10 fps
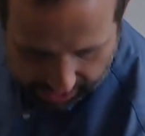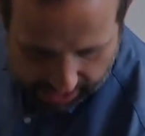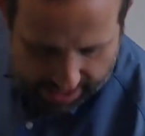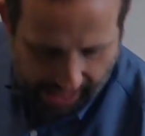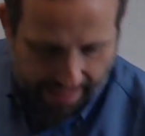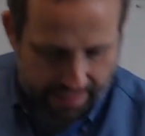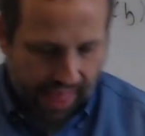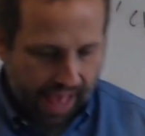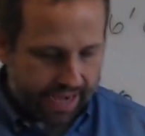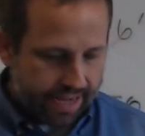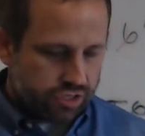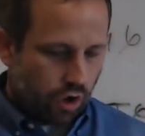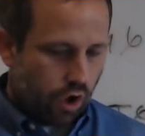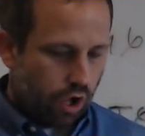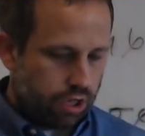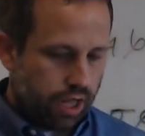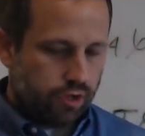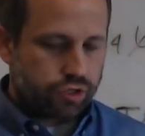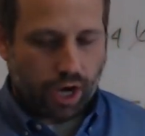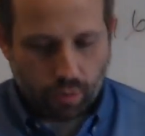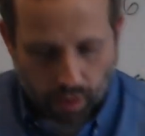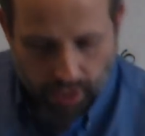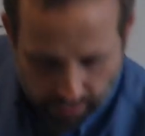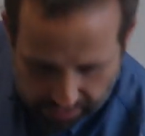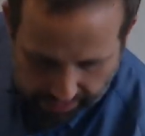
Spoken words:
that is all. Oh, sorry, one other thing that I